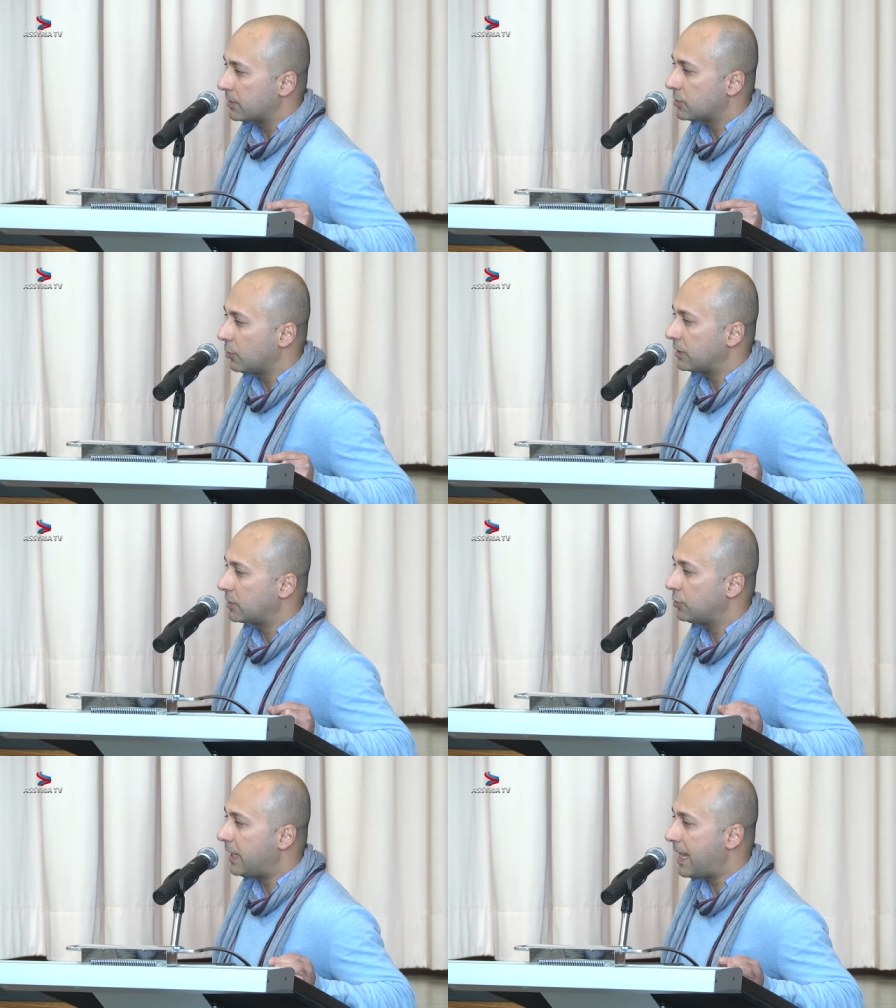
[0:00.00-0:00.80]
So
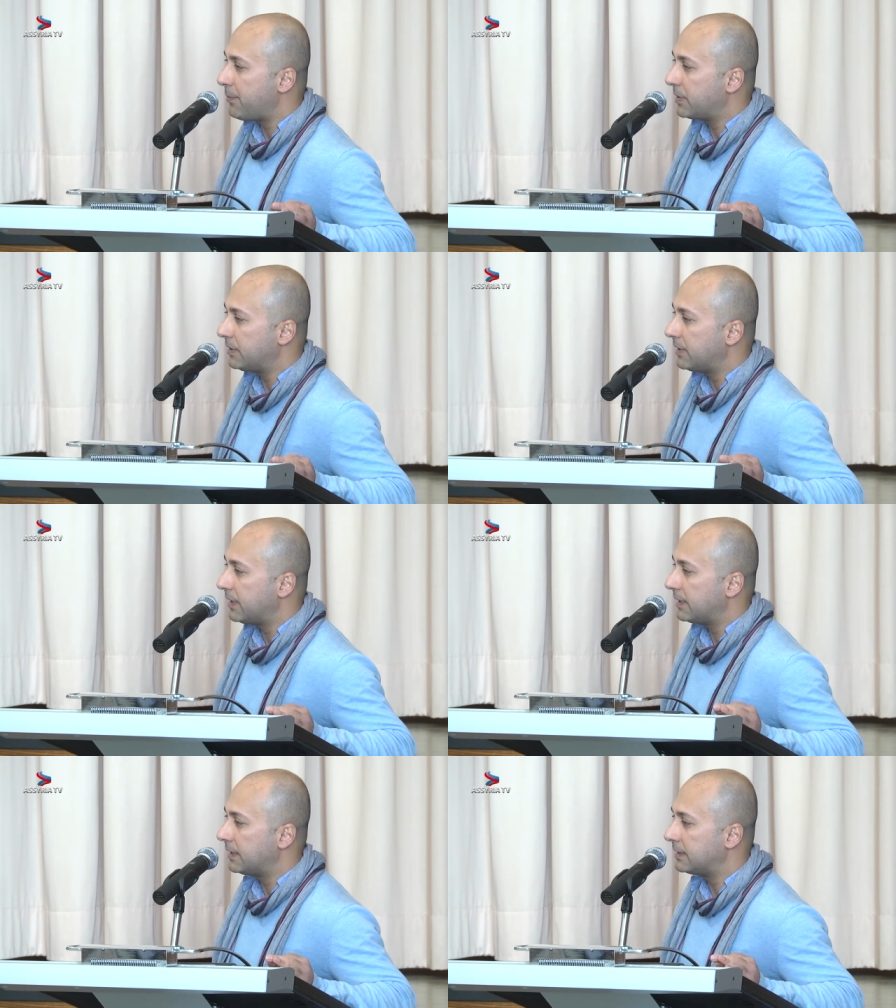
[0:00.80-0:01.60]
it could
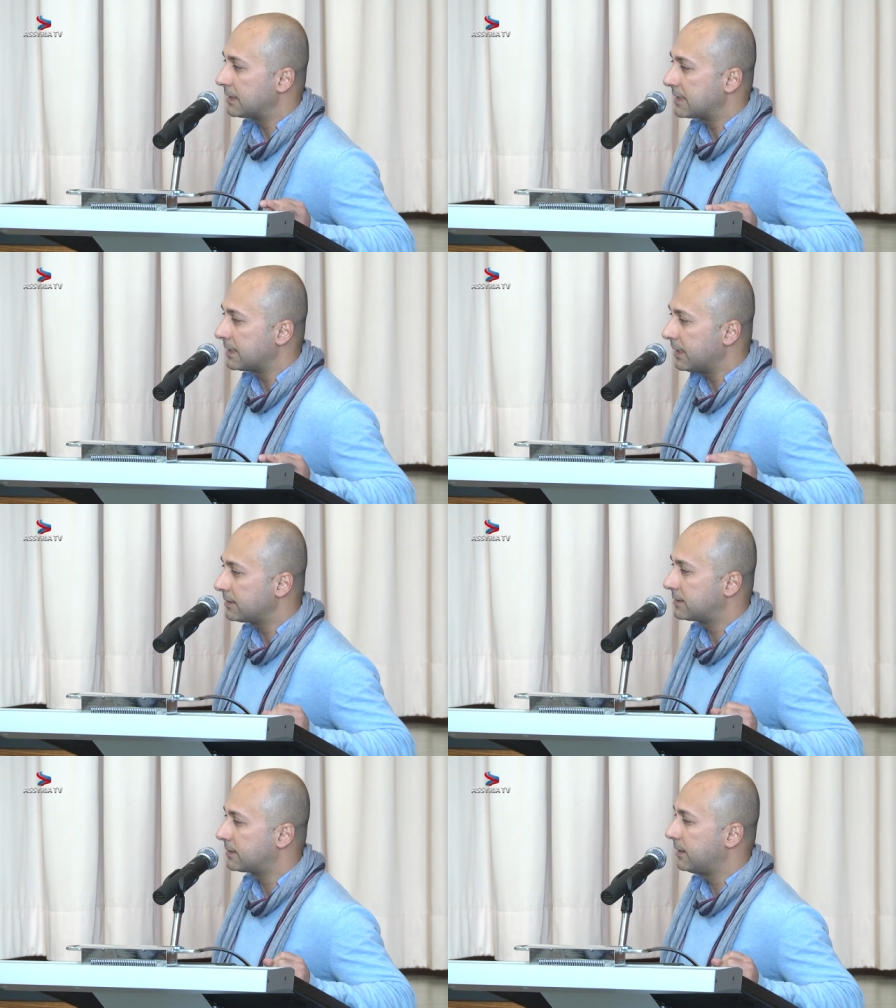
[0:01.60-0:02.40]
happen, it is
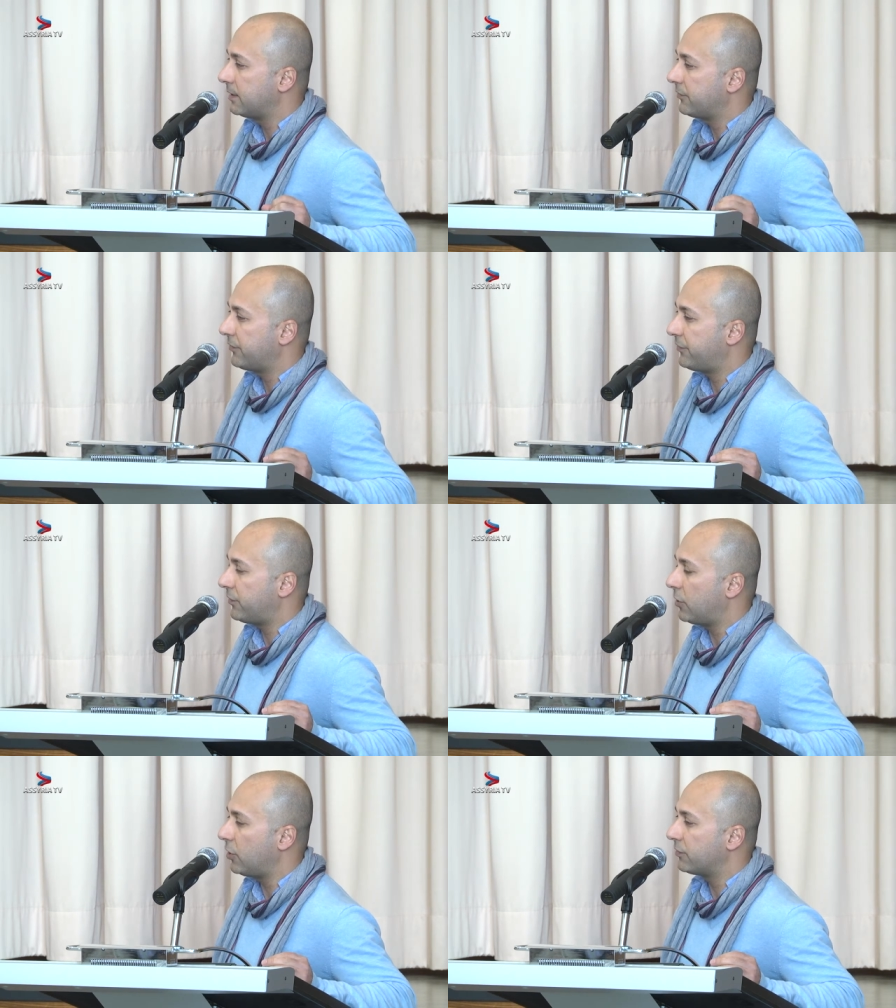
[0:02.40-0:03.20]
not
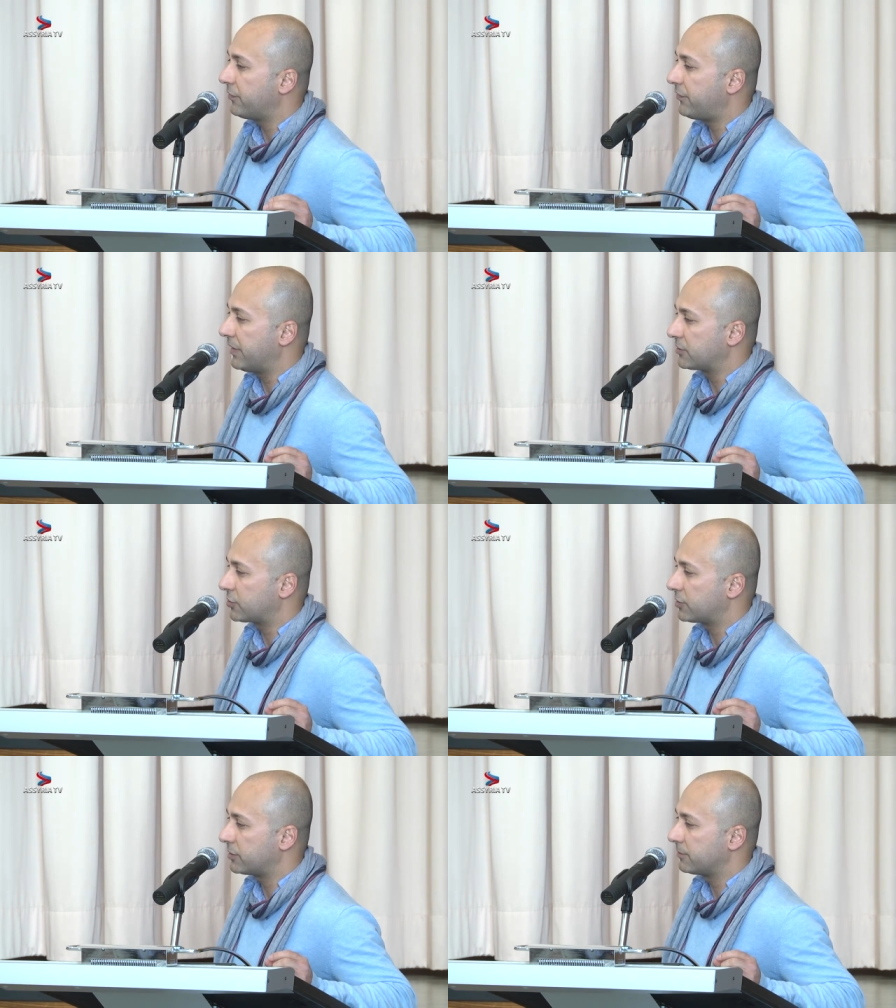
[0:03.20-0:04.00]

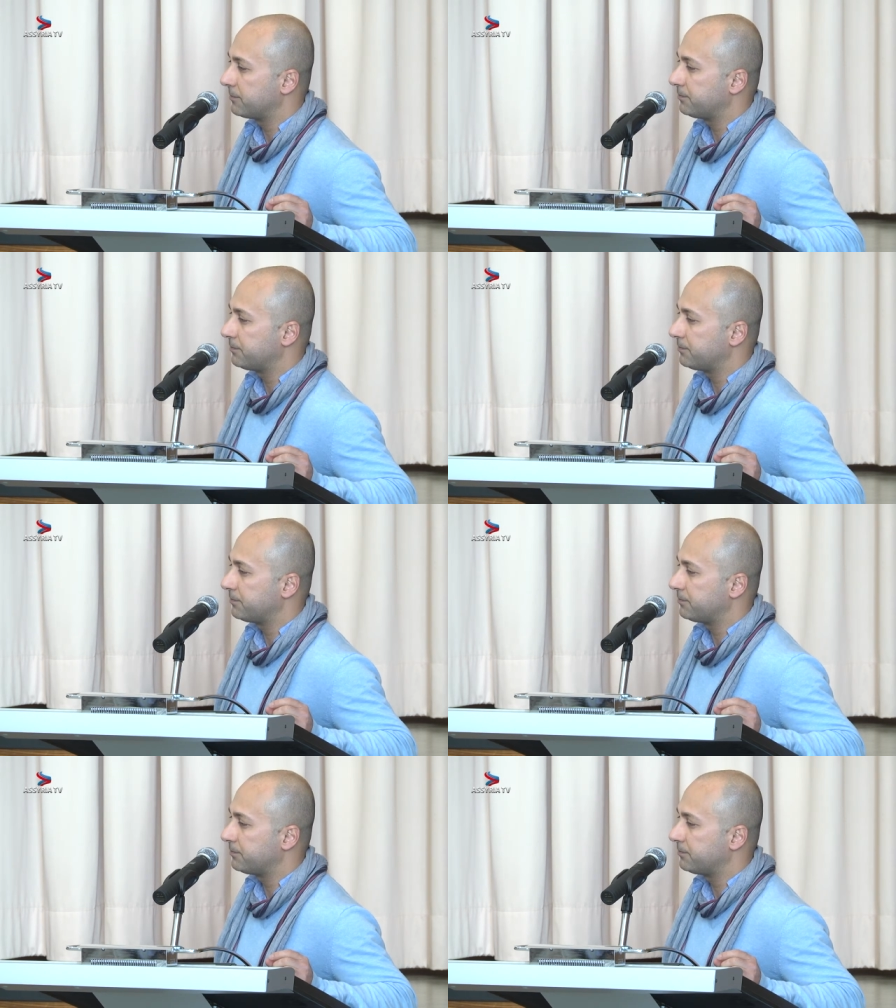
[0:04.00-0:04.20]
far-fetched.